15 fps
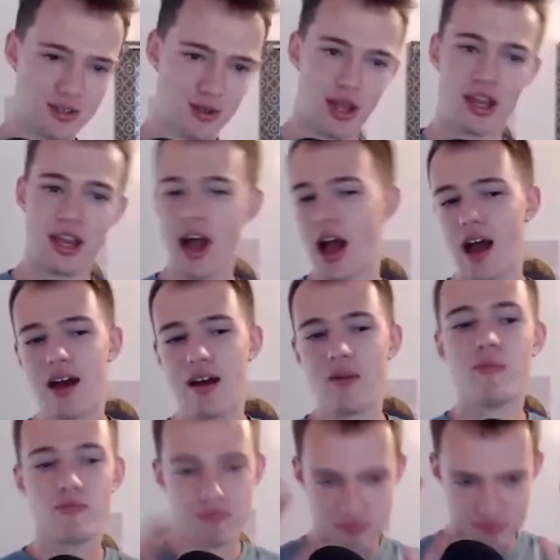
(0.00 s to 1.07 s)
Like,
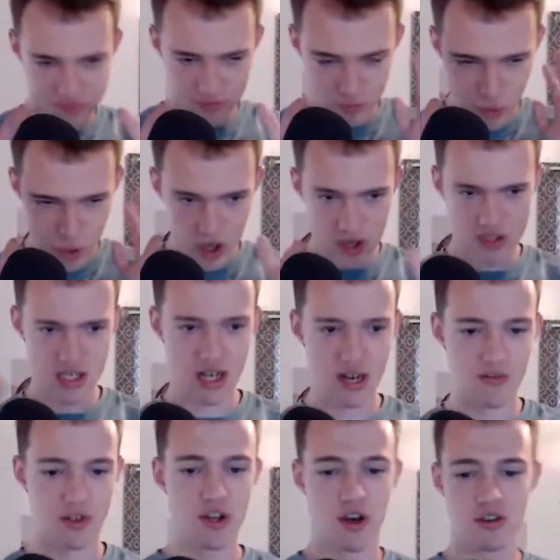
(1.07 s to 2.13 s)
where do you stand
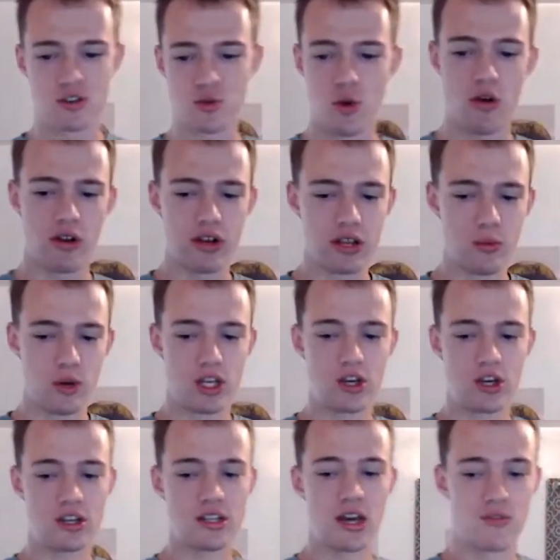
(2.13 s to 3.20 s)
on De Jong's quality and what he
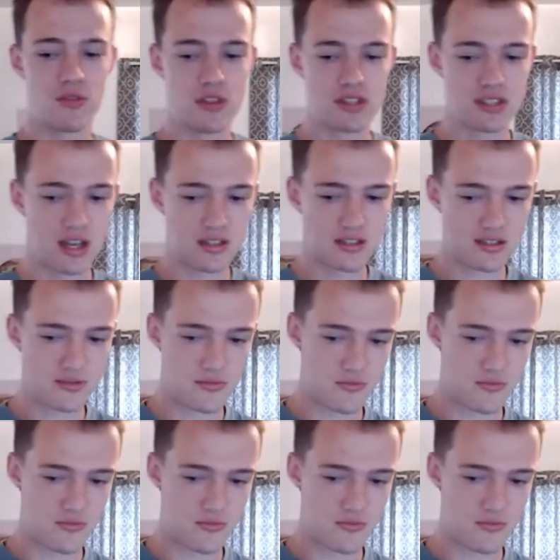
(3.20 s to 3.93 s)
could have done for these sides?